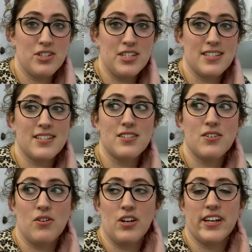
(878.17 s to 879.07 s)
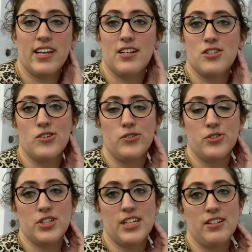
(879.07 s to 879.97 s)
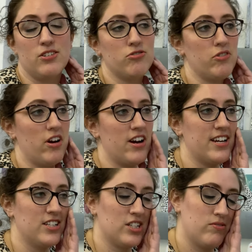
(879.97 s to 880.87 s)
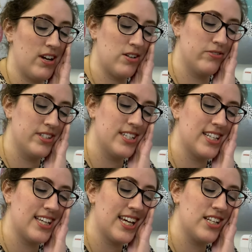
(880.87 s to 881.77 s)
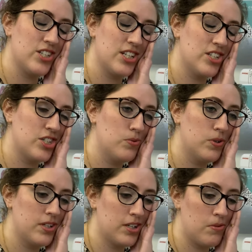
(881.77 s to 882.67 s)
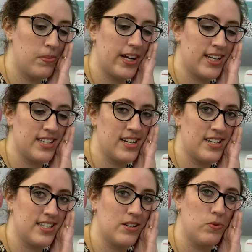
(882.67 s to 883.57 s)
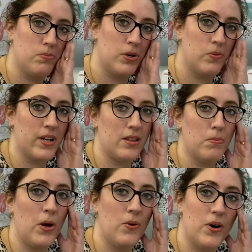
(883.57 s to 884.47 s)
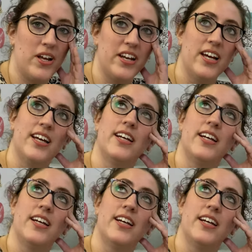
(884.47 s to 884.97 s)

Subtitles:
She did not like it at all. She cried, she ran off into the kitchen, she wouldn't come back until I said we'd put Winnie the Pooh on.